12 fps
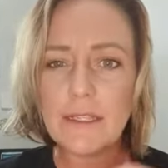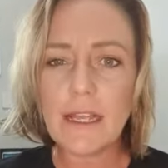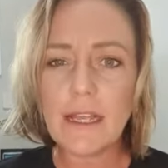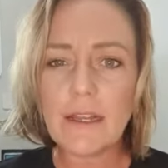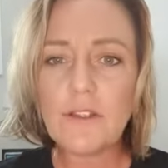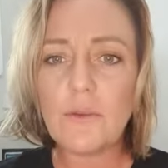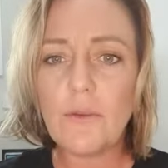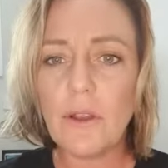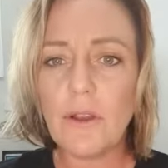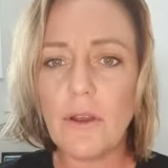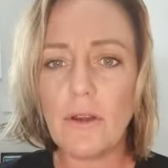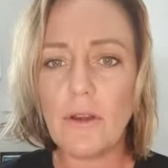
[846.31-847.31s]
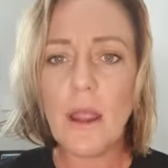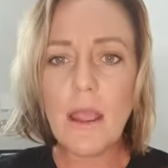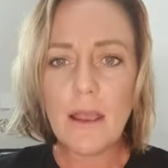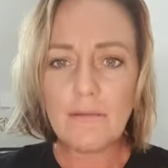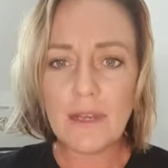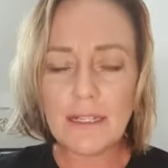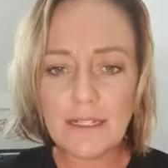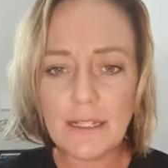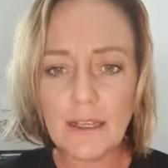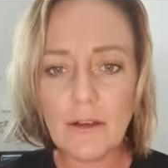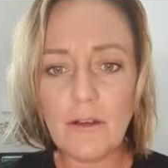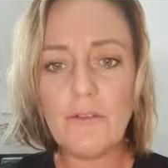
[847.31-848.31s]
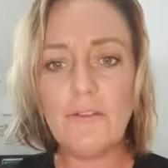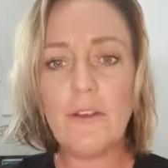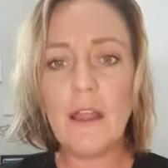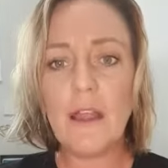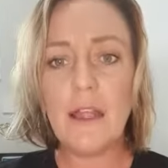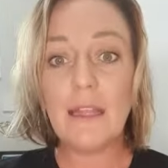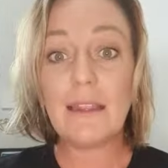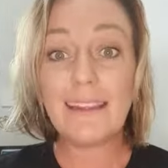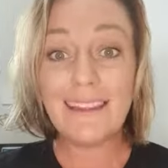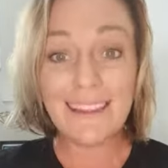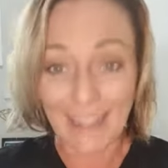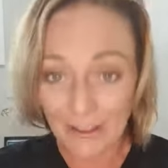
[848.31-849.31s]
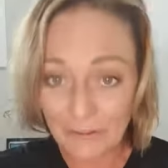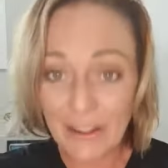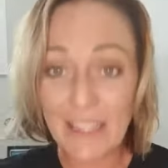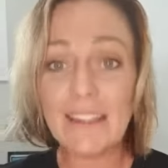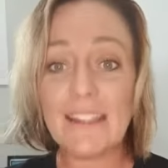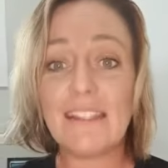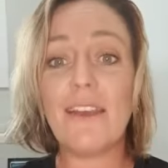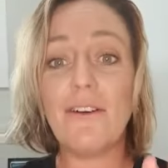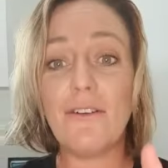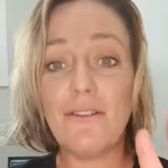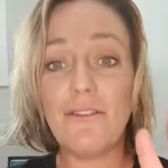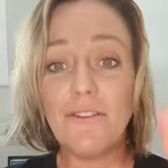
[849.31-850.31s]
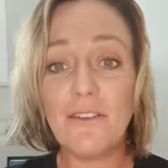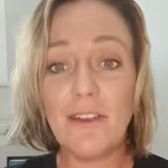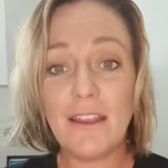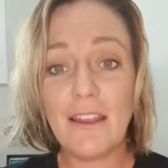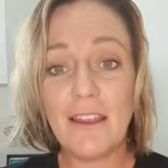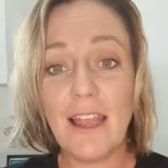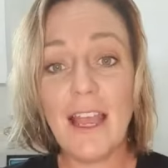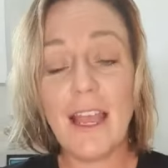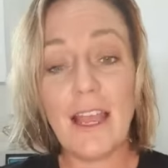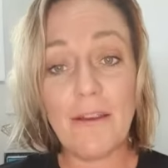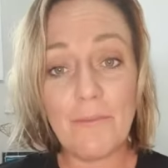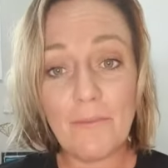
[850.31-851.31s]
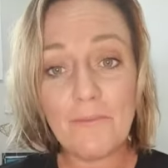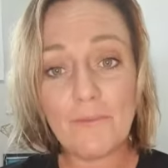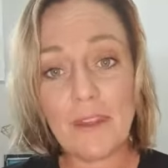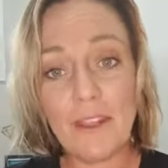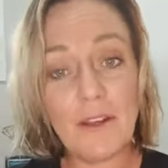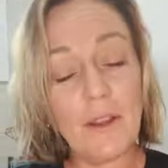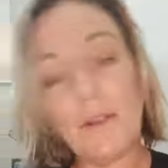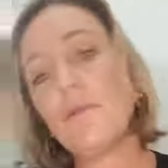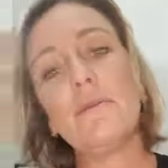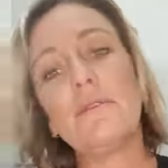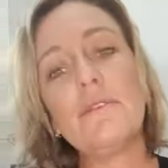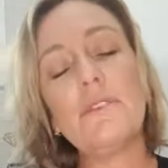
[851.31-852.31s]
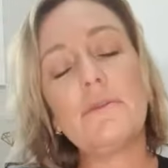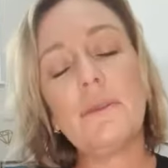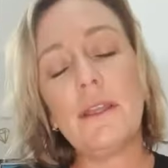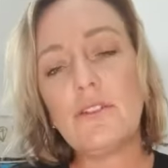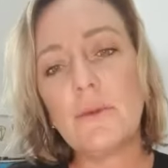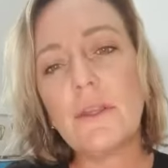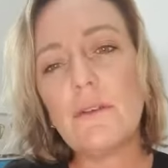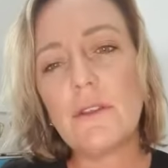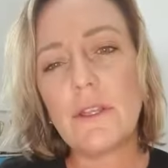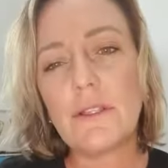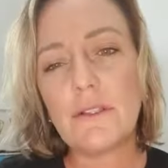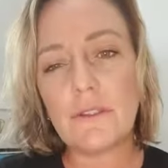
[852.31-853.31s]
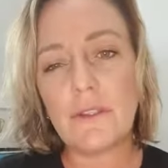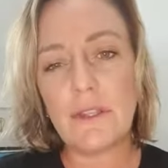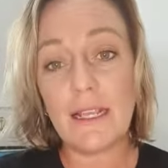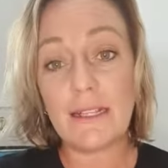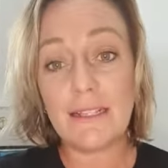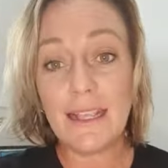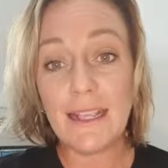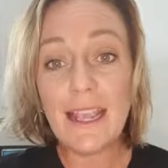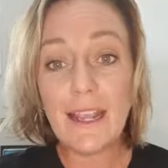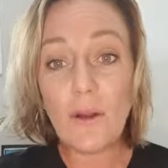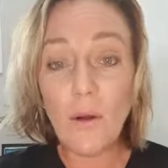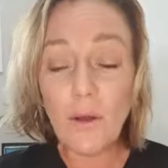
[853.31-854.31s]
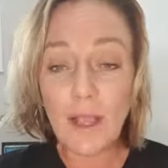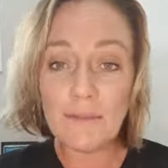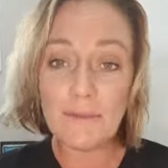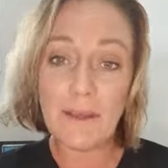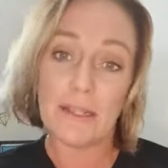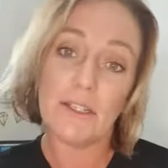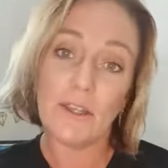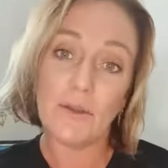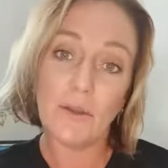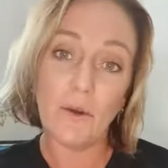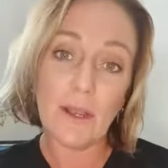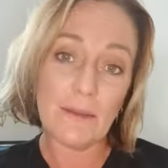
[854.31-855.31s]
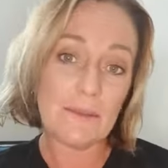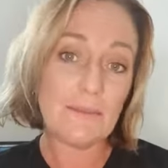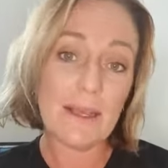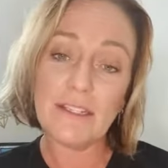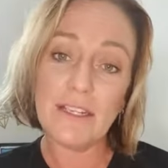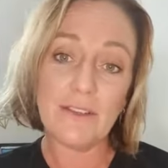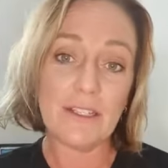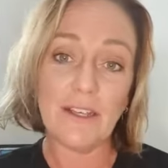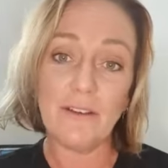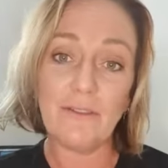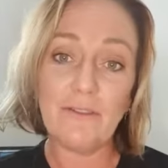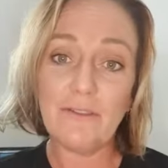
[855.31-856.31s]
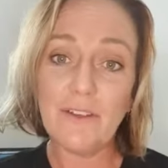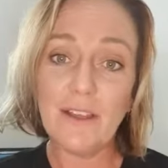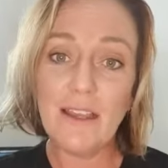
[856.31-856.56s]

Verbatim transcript: started to work on myself loving the self um, you know do, doing all those sorts of things it all comes back to you all comes back to yourself